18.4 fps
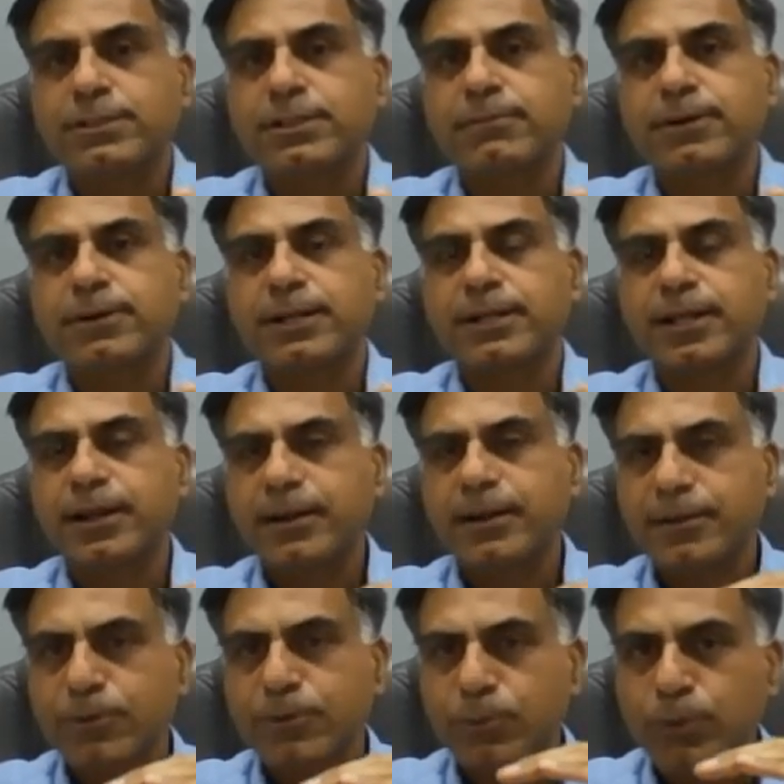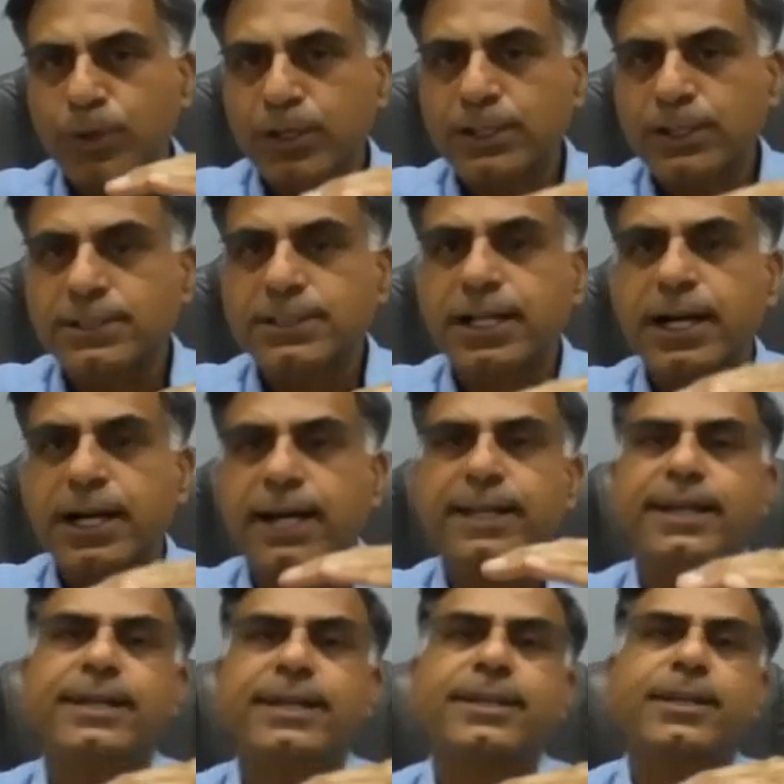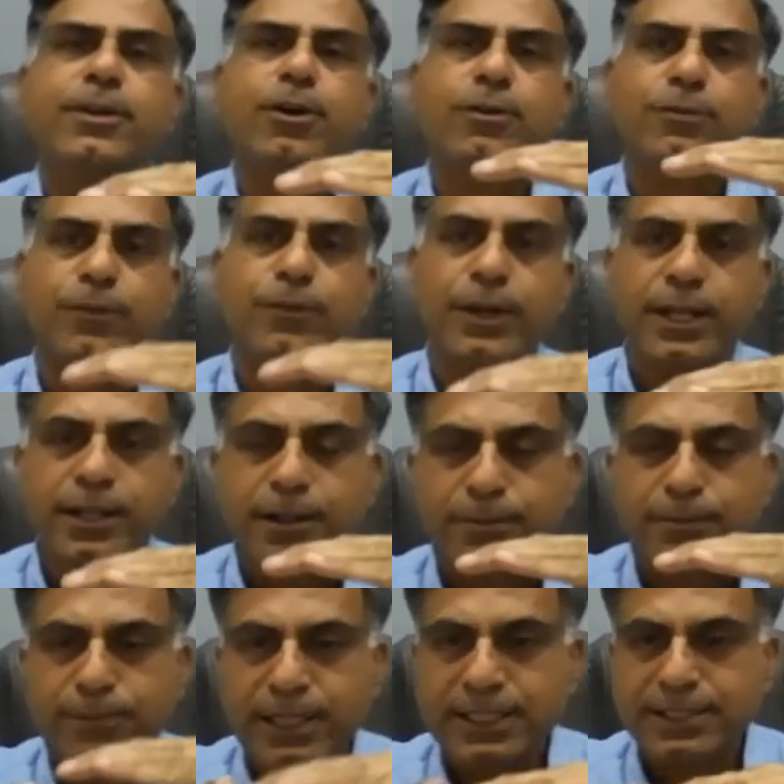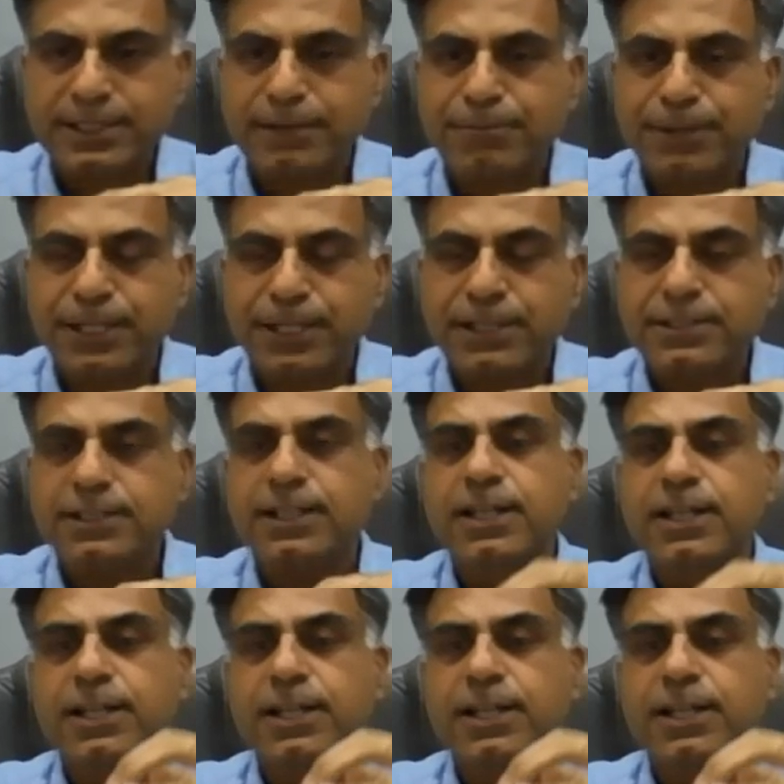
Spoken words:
Bhatia, what is the hierarchy of income tax appeals,